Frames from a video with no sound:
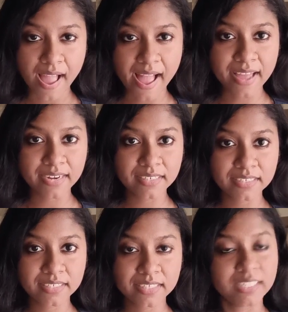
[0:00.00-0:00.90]

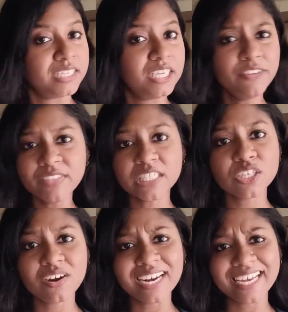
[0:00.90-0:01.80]
and if it's
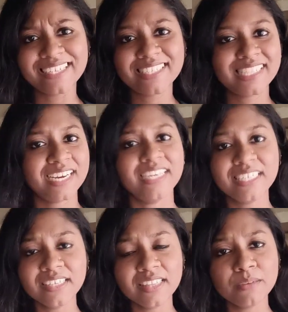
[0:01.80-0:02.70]
not
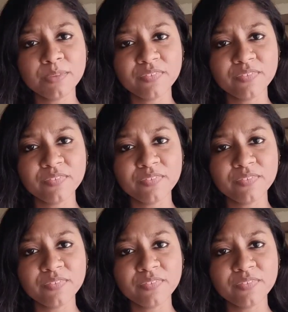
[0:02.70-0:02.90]
exciting them,